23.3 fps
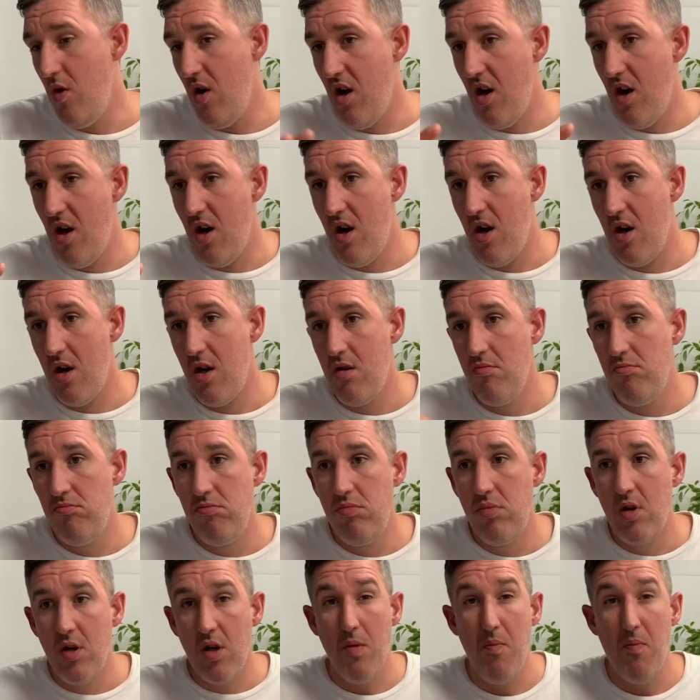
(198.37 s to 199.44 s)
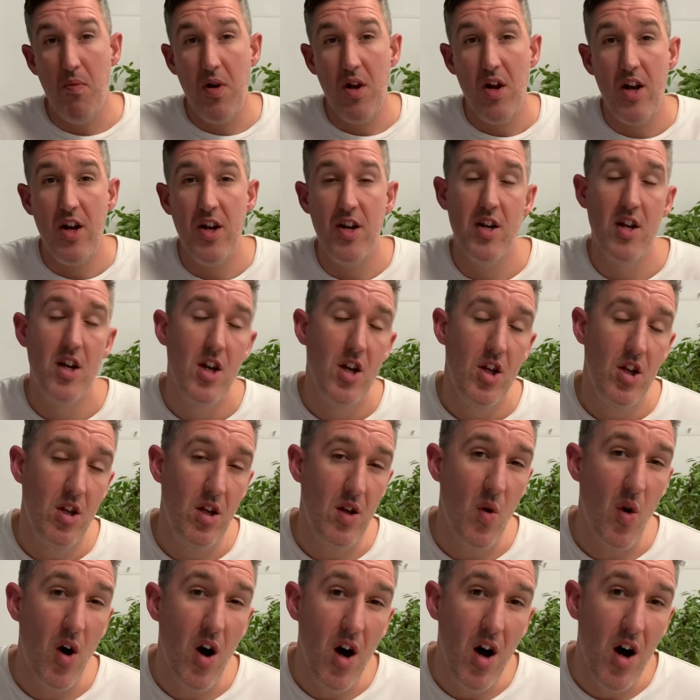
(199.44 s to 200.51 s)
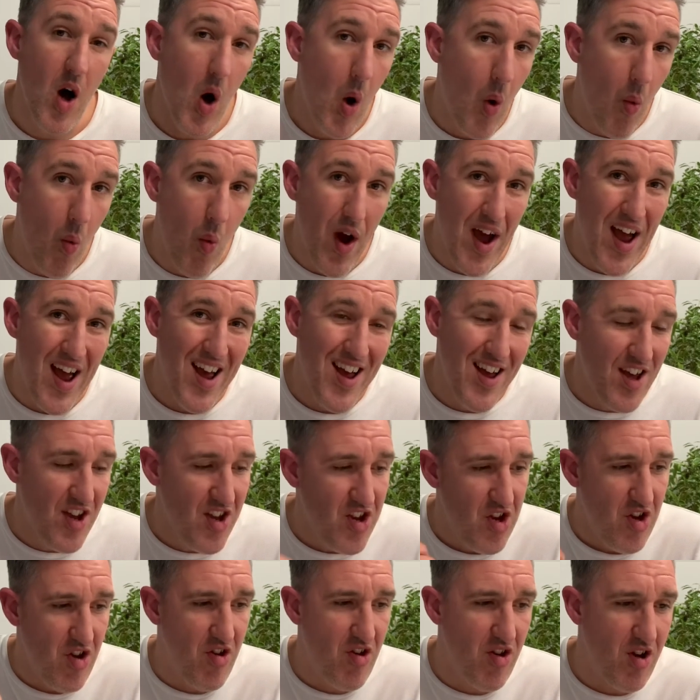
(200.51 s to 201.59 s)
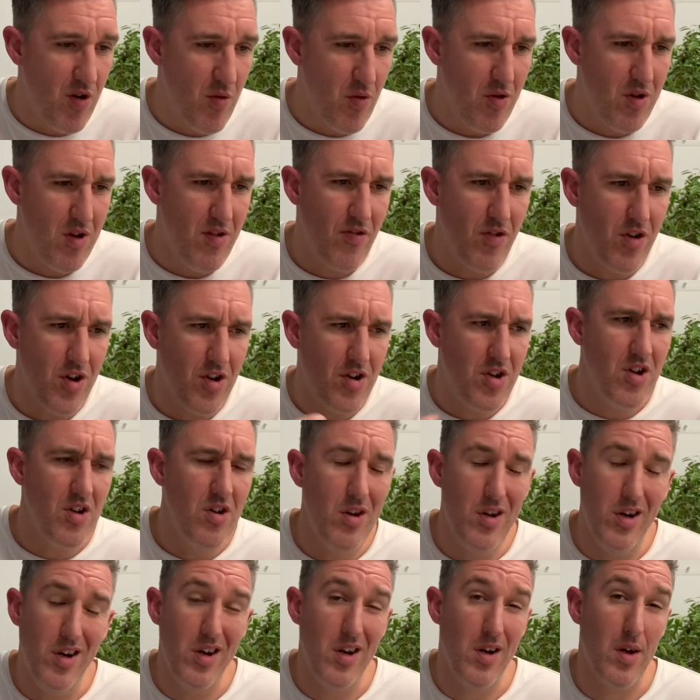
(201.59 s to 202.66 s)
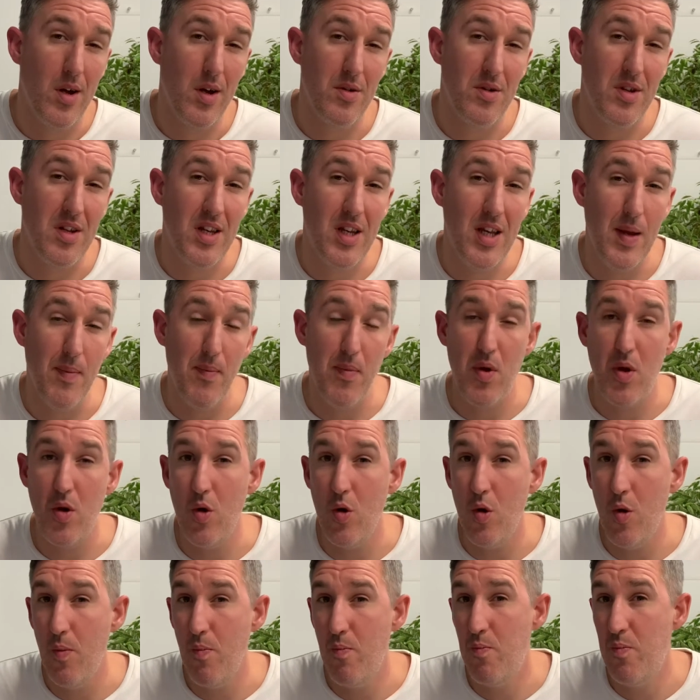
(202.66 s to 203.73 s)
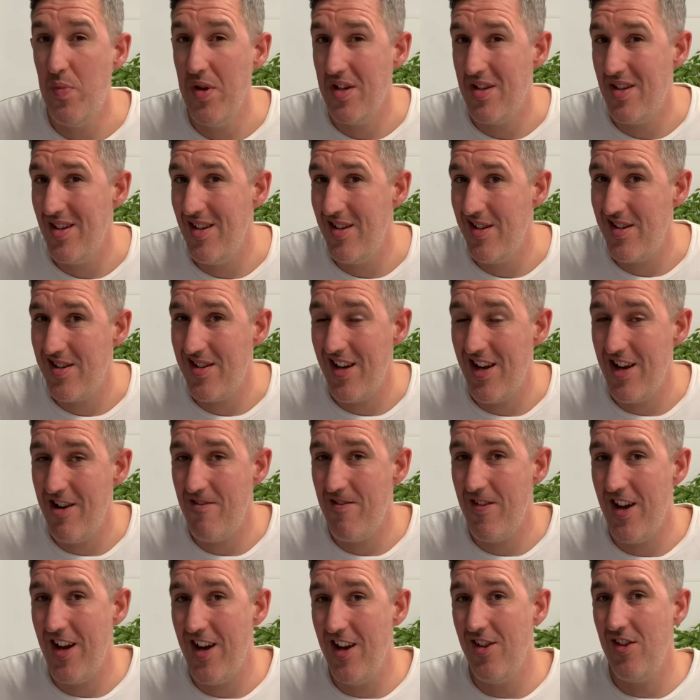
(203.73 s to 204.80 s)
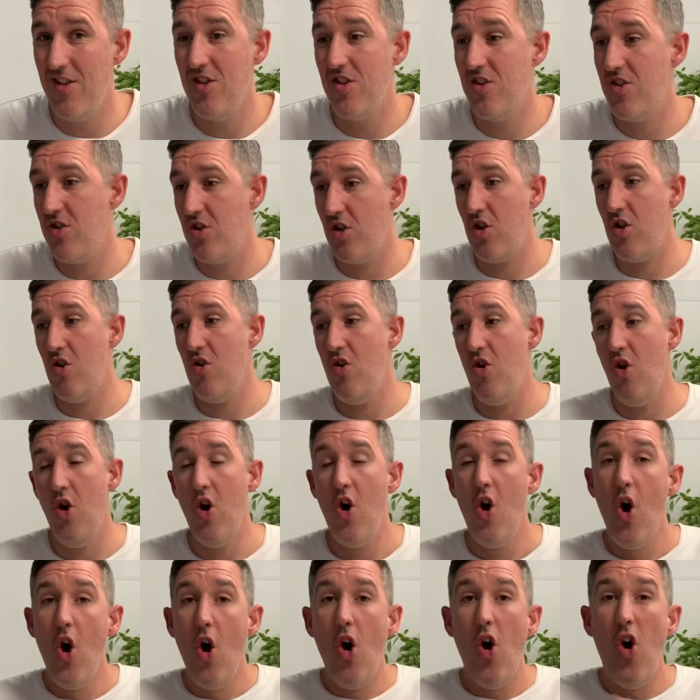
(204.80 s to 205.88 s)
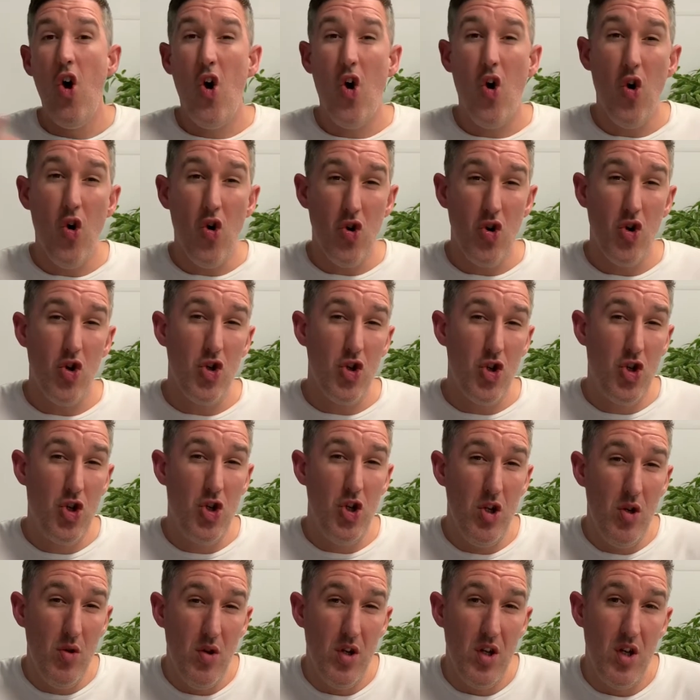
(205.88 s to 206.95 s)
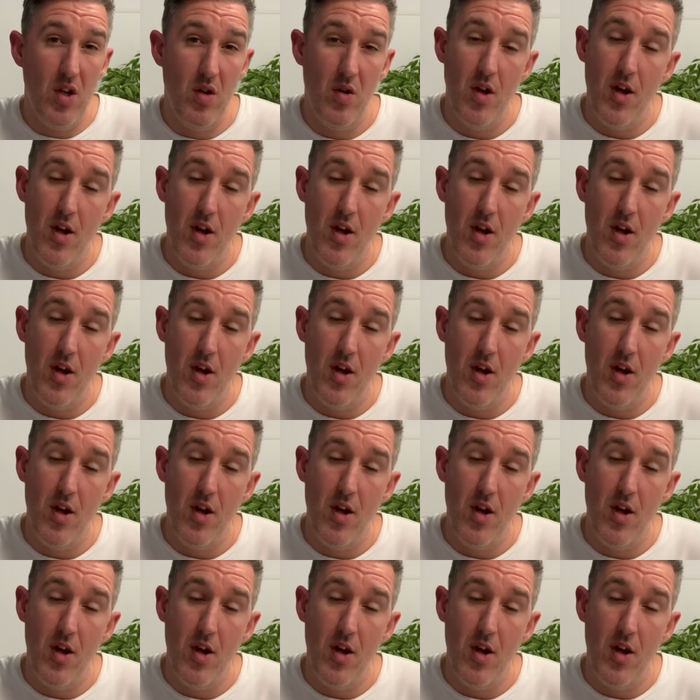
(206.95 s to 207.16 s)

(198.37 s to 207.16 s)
are compliant, you are aware, you know what you've got to do, and you know how to keep your business safe and secure. Or do you?